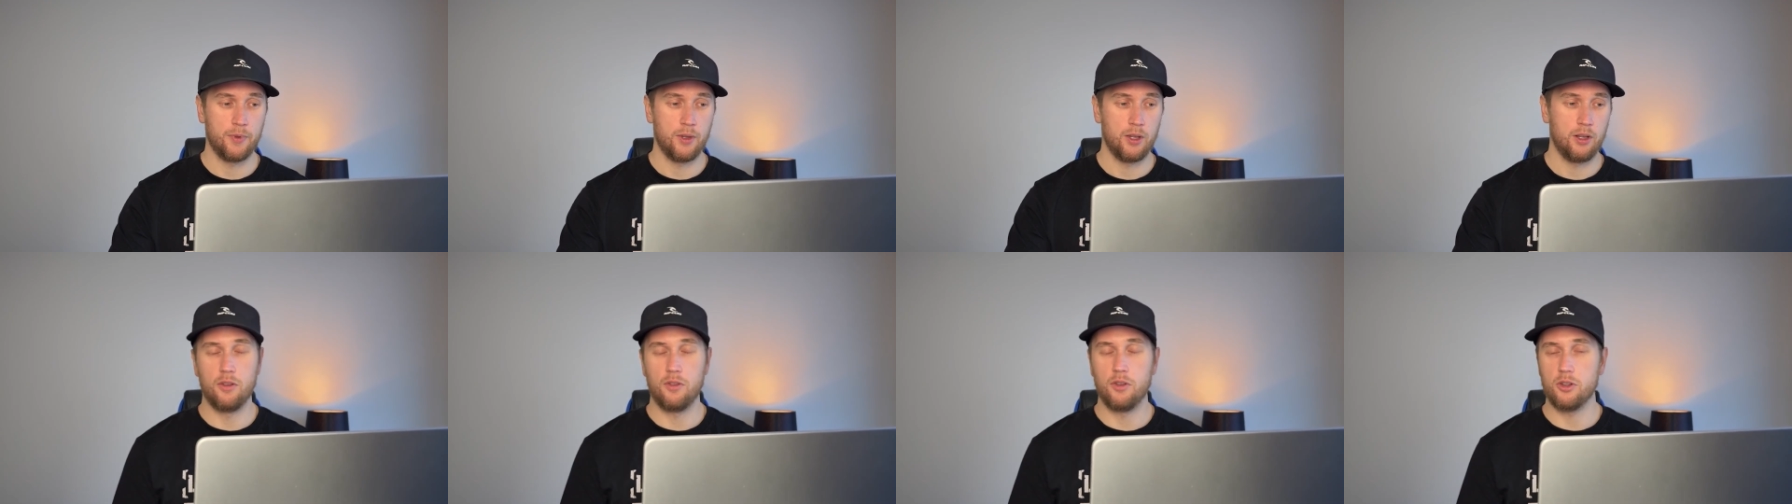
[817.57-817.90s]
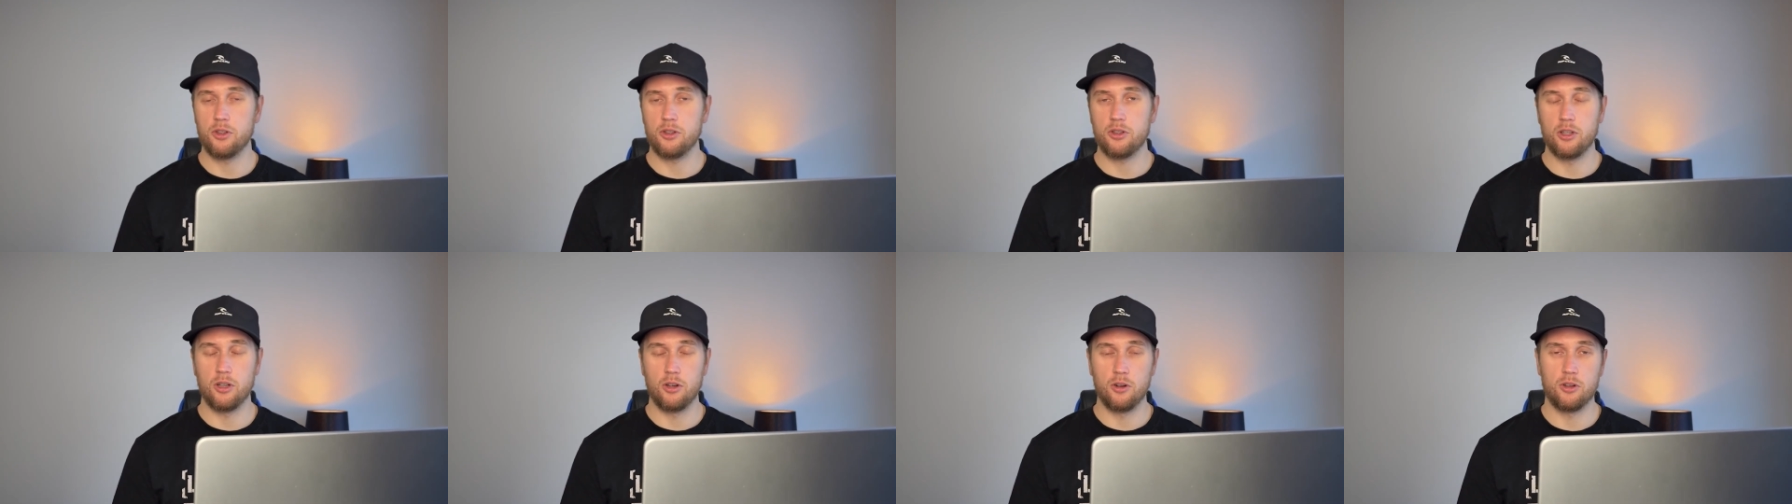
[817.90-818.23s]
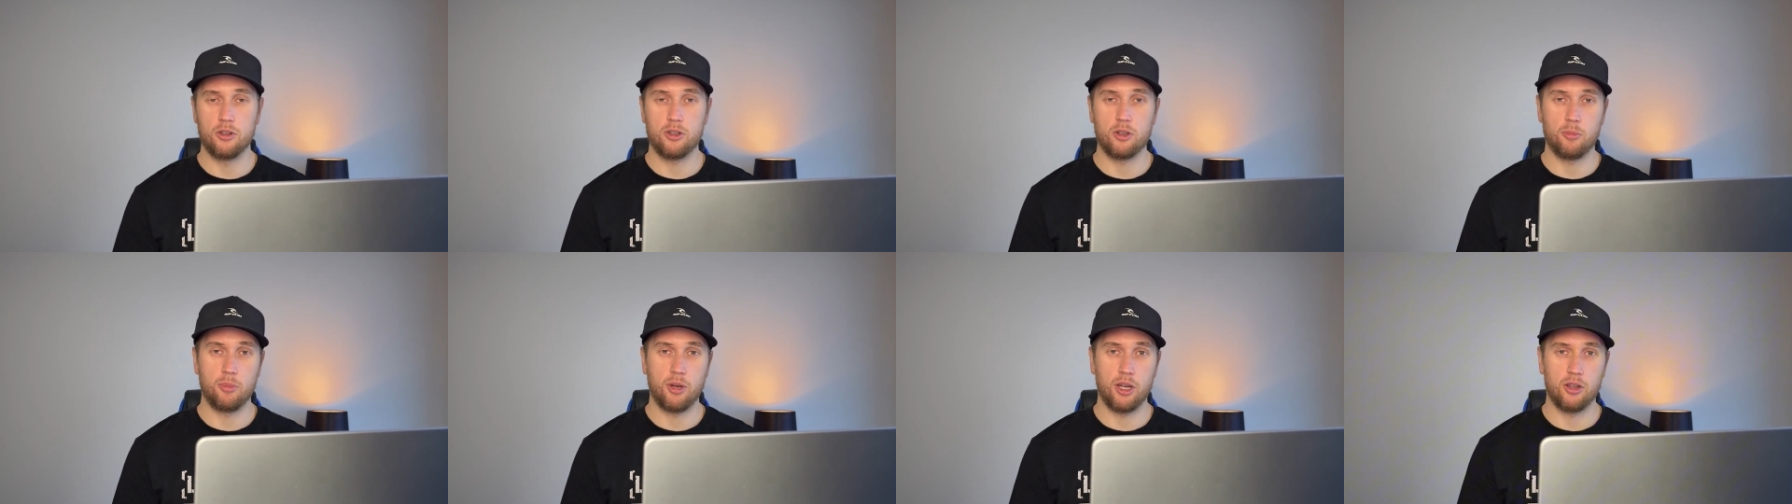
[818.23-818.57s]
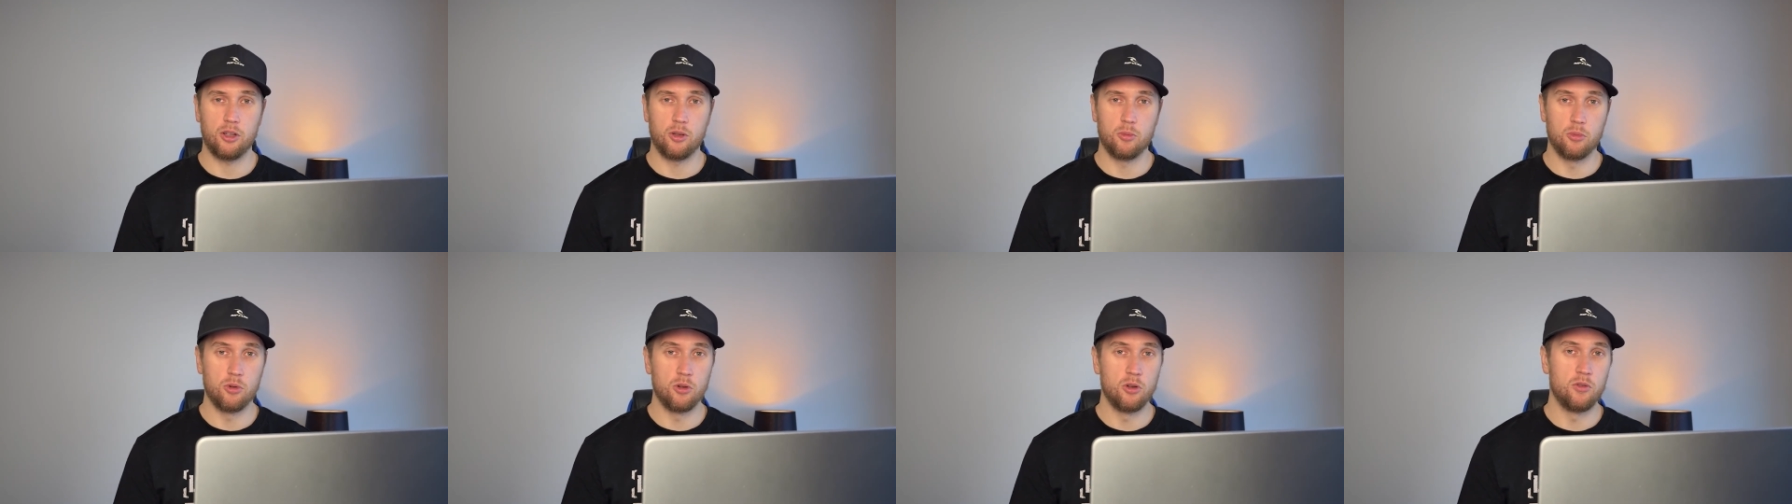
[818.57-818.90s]
And if you're serious
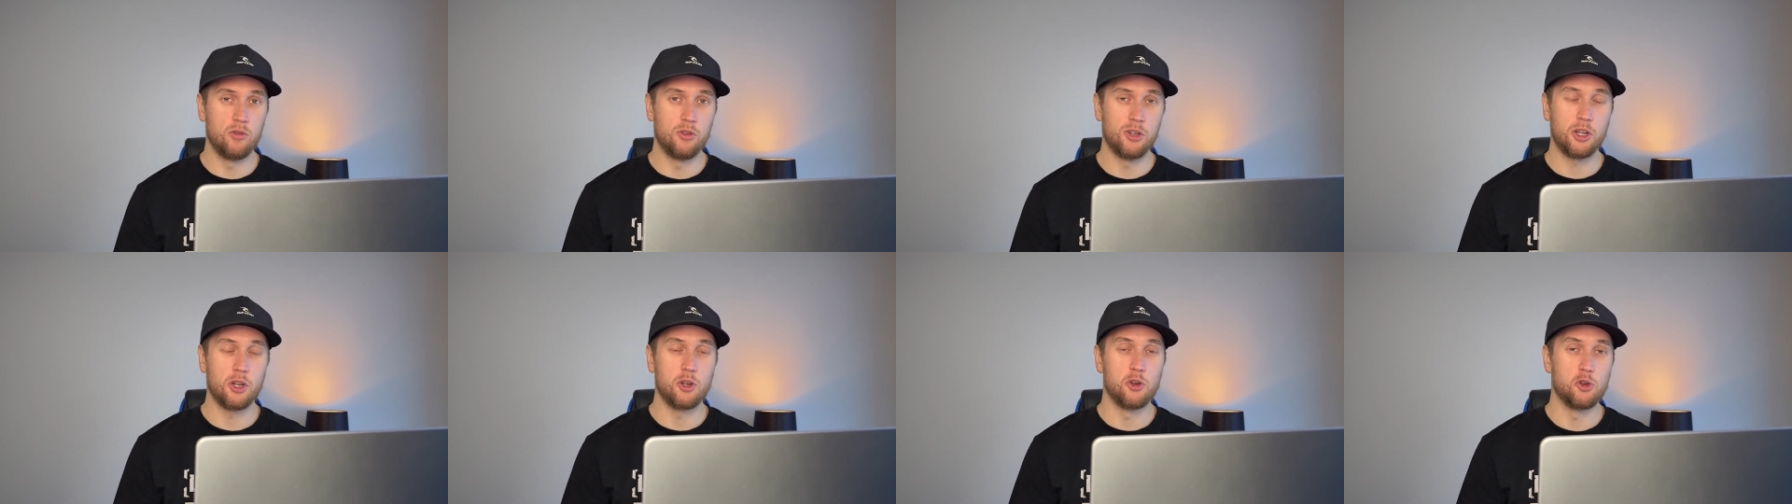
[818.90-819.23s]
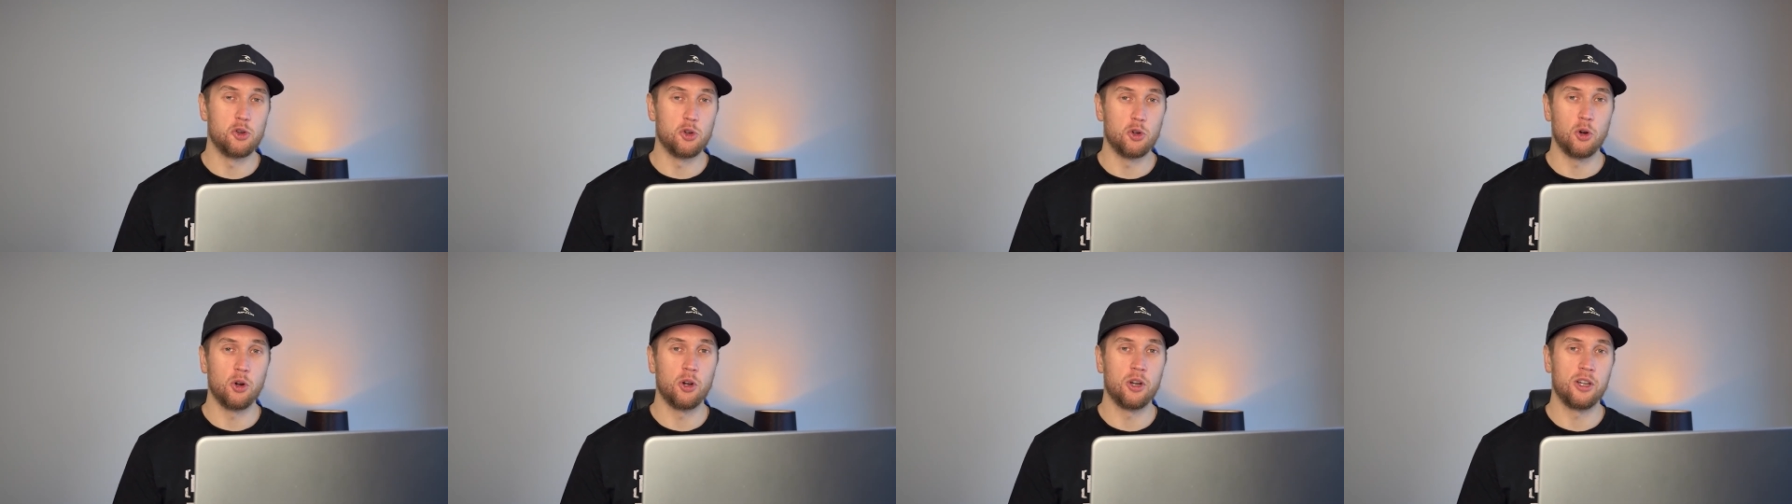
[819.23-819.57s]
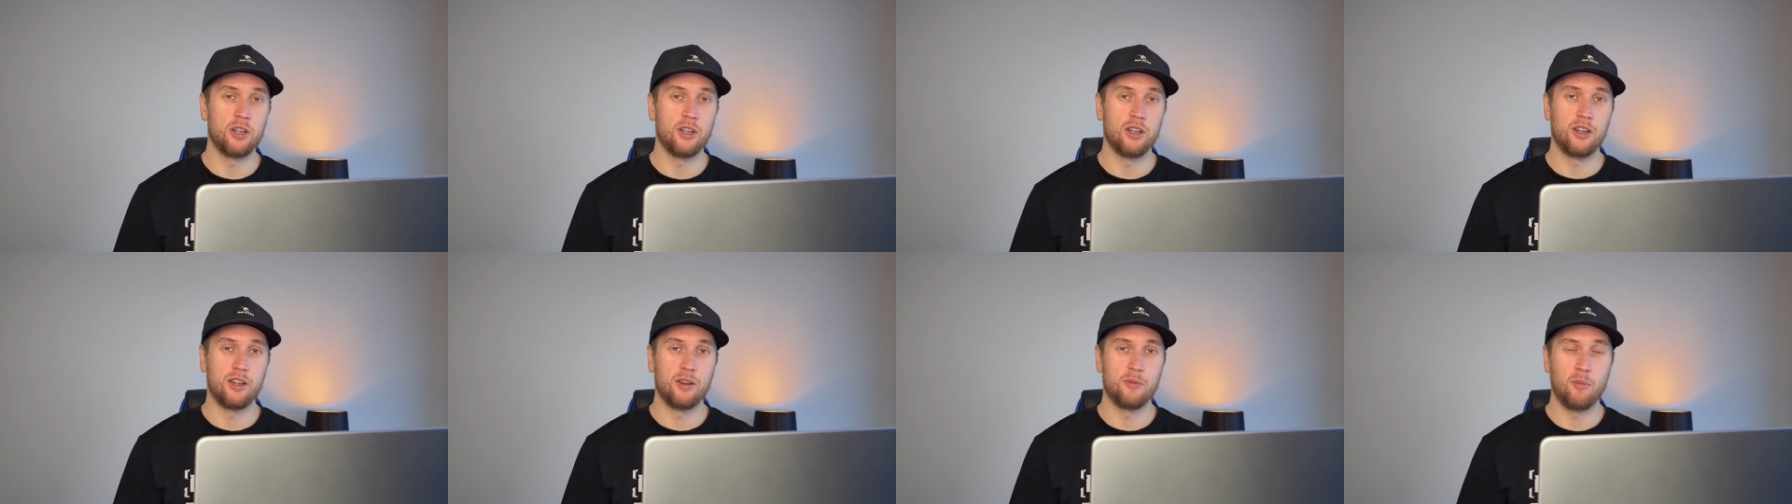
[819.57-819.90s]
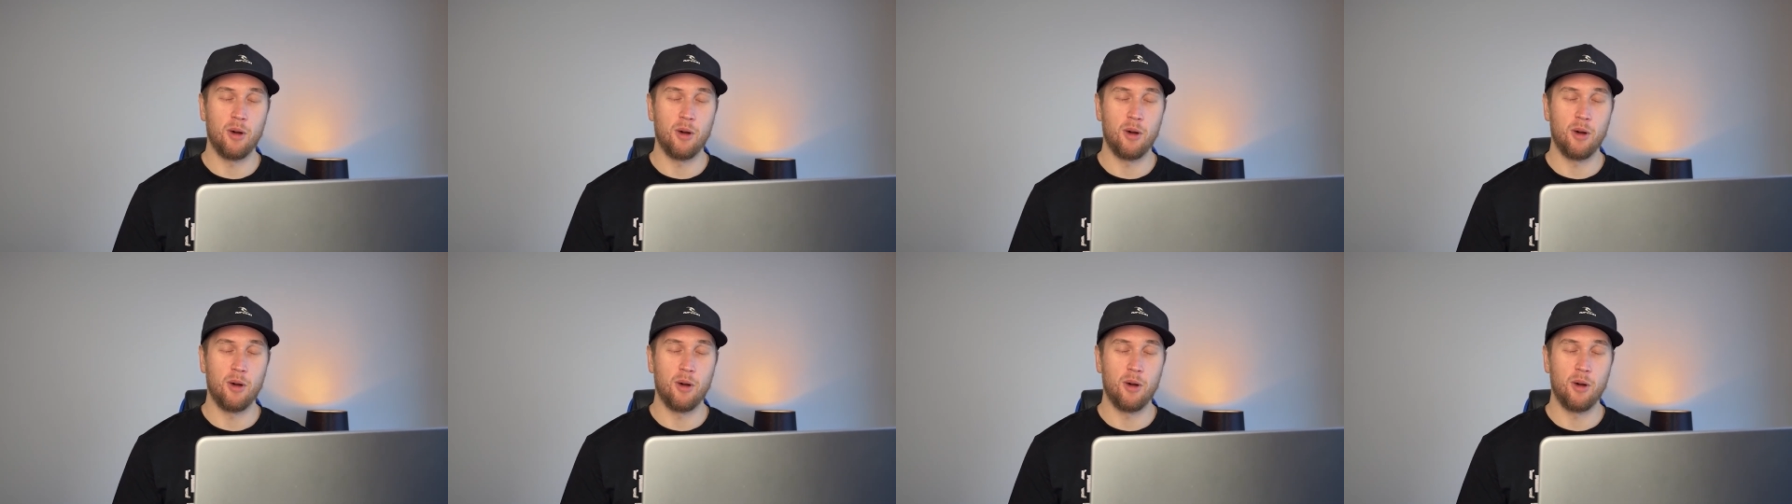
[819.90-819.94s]
about the move, you can join